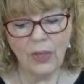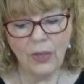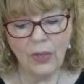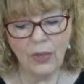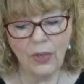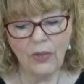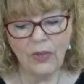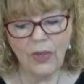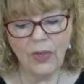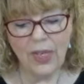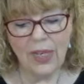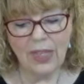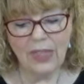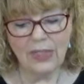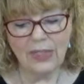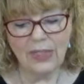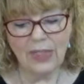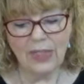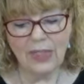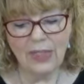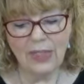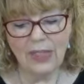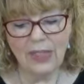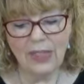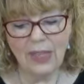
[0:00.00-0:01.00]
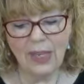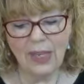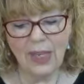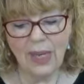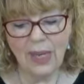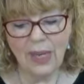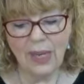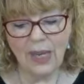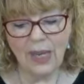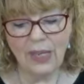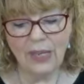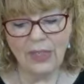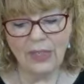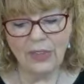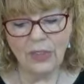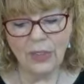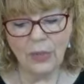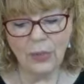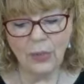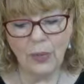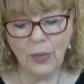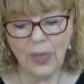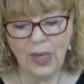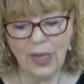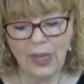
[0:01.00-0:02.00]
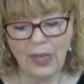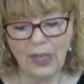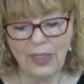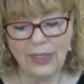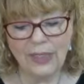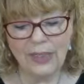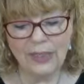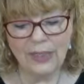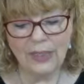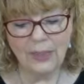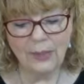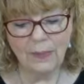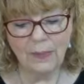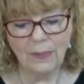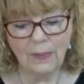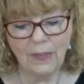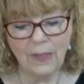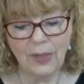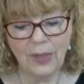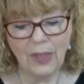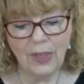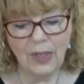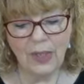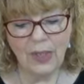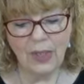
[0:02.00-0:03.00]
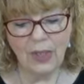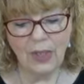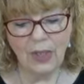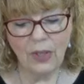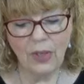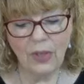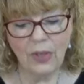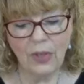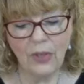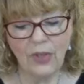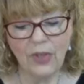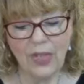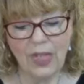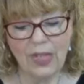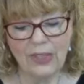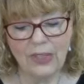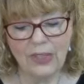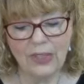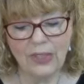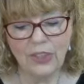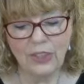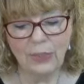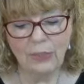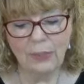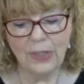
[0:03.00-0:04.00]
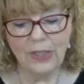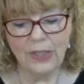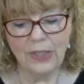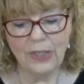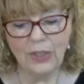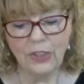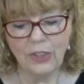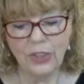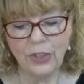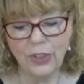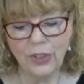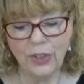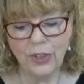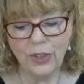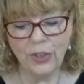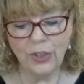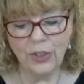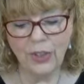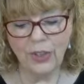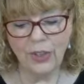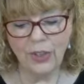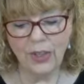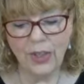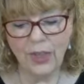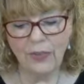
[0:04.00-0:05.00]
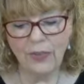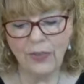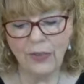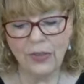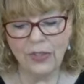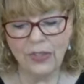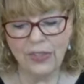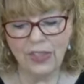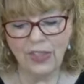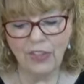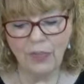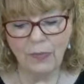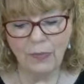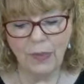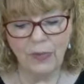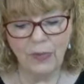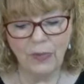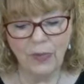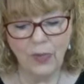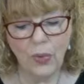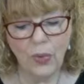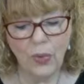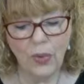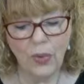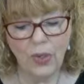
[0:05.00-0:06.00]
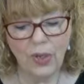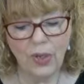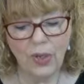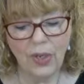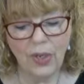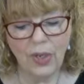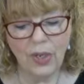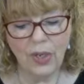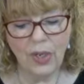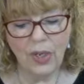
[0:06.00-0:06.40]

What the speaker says: You've got to think high to rise. You've got to be sure of yourself before